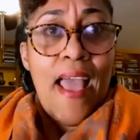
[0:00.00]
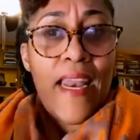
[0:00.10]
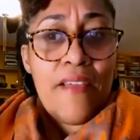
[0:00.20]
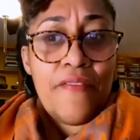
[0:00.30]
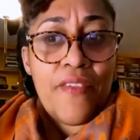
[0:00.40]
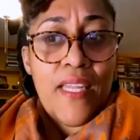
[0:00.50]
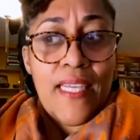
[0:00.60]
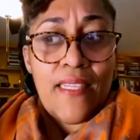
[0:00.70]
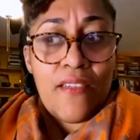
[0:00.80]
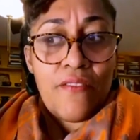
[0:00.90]
And I feel
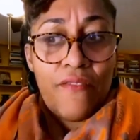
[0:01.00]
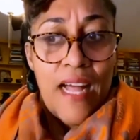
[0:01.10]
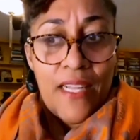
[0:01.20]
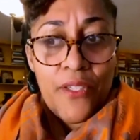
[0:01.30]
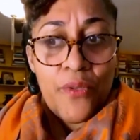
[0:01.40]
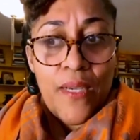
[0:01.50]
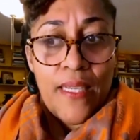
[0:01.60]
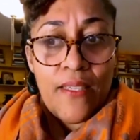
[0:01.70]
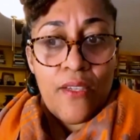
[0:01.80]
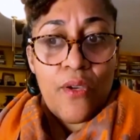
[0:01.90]
like there's value.
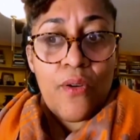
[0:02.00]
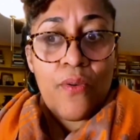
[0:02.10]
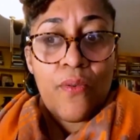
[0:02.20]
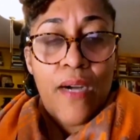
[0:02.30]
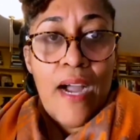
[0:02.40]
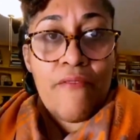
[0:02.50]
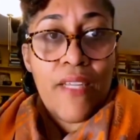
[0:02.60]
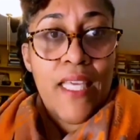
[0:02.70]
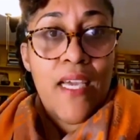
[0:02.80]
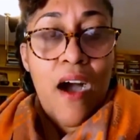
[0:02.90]
And so I
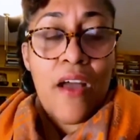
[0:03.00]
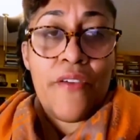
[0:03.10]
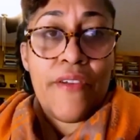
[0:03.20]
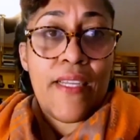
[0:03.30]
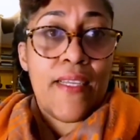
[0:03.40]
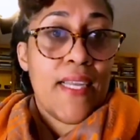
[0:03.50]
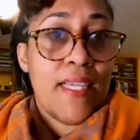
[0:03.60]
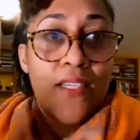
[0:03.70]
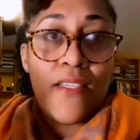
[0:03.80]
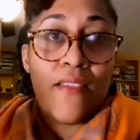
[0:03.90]
really honor it.
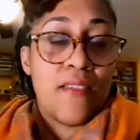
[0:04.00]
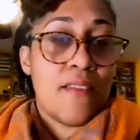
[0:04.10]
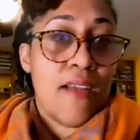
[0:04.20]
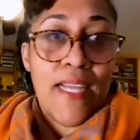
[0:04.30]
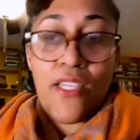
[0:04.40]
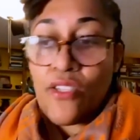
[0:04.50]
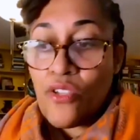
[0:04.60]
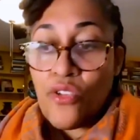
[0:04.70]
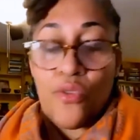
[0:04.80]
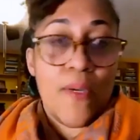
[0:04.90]
And I just
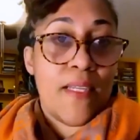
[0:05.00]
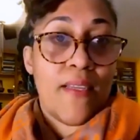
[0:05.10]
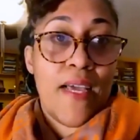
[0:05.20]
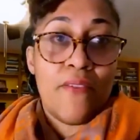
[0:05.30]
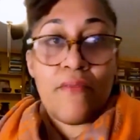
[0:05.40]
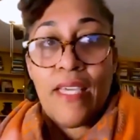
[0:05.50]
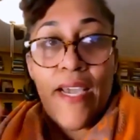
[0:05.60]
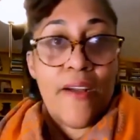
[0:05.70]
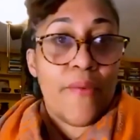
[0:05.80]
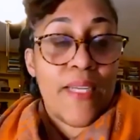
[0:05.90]
do it. I don't
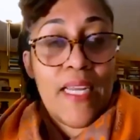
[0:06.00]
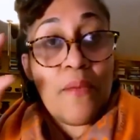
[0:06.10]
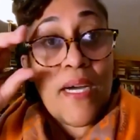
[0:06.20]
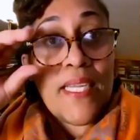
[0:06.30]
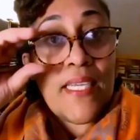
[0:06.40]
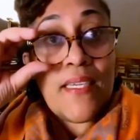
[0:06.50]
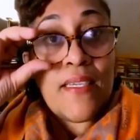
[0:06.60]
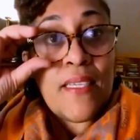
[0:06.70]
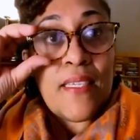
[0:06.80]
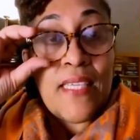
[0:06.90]
care what
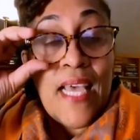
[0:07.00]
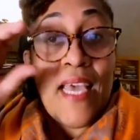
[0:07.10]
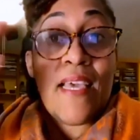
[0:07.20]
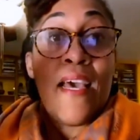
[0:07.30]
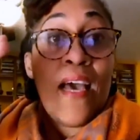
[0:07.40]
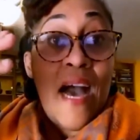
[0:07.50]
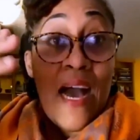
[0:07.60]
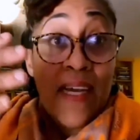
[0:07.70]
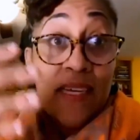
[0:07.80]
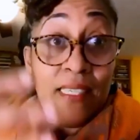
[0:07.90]
anybody is saying.
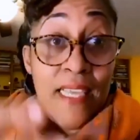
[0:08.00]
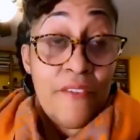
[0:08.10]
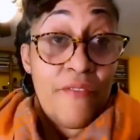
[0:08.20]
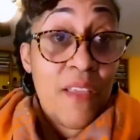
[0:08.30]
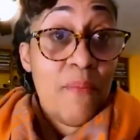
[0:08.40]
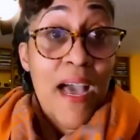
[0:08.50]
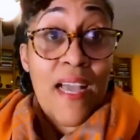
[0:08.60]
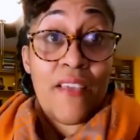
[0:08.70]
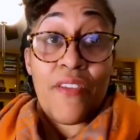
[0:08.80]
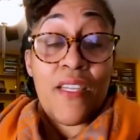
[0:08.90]
I can take
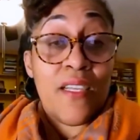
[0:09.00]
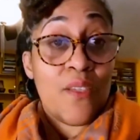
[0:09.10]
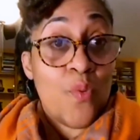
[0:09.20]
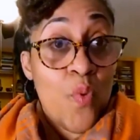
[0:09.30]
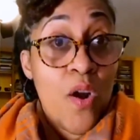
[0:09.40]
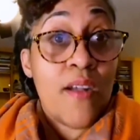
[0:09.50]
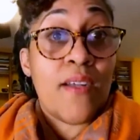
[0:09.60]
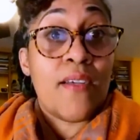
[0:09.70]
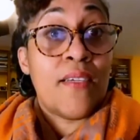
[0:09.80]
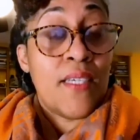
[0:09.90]
feedback. If it doesn't
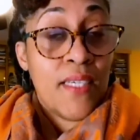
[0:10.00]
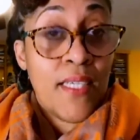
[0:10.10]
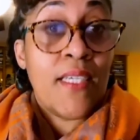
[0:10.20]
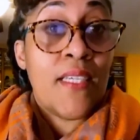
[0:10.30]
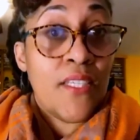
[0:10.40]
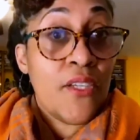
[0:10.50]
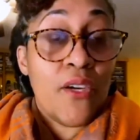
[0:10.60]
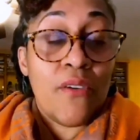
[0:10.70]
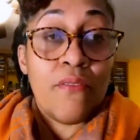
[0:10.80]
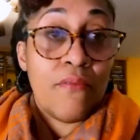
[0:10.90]
work,
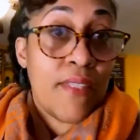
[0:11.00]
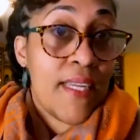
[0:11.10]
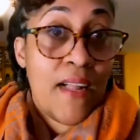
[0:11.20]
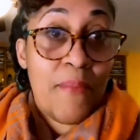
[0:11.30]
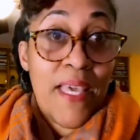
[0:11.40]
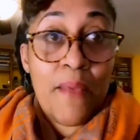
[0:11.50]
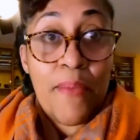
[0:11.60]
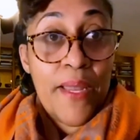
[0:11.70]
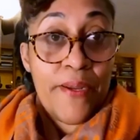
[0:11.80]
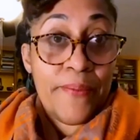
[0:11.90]
then I'll make
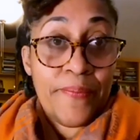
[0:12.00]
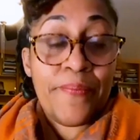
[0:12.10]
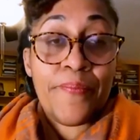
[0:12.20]
it better.